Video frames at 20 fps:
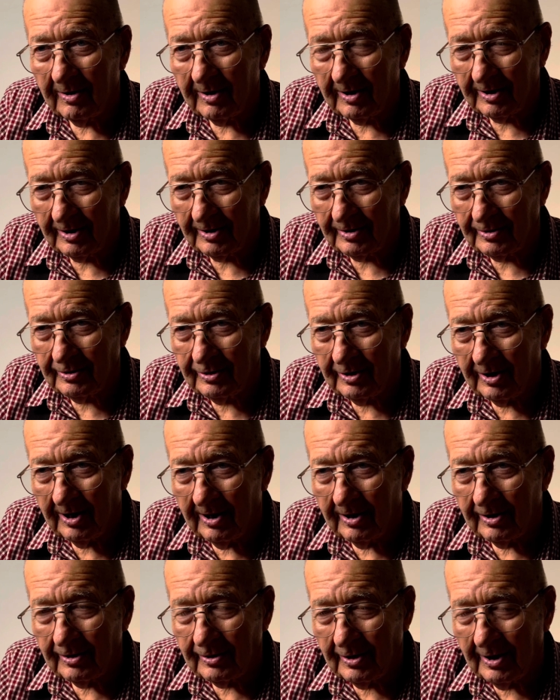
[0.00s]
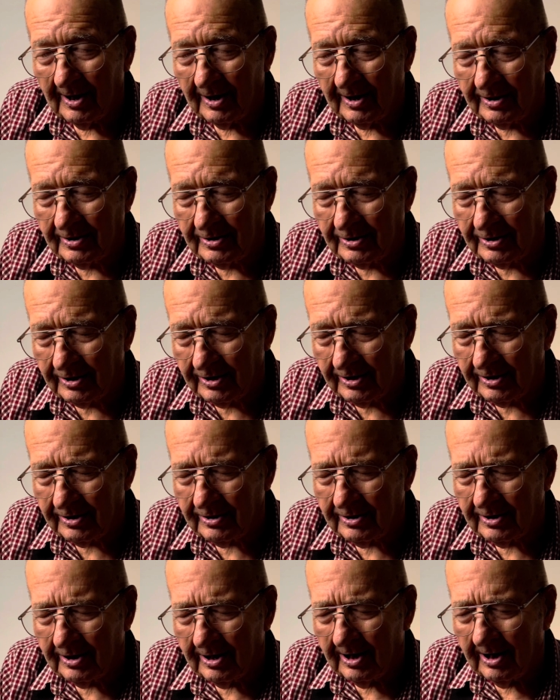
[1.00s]
in
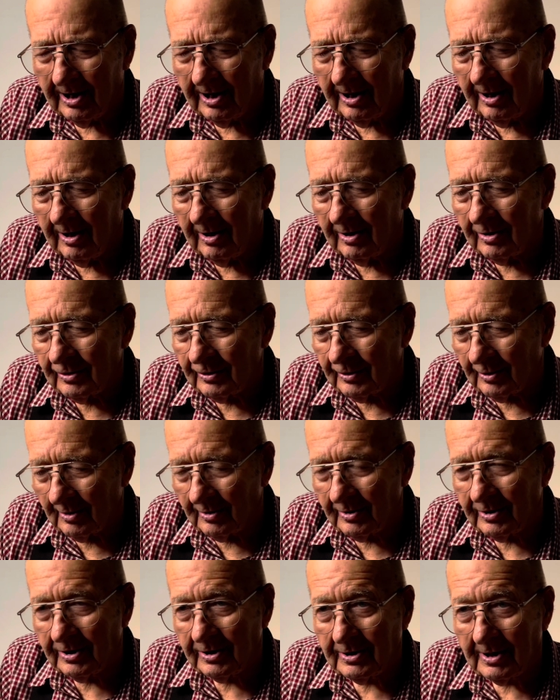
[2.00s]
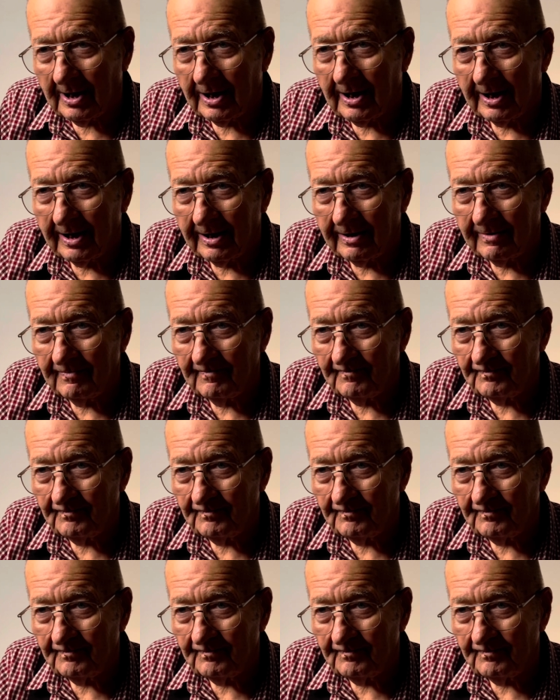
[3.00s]
1939,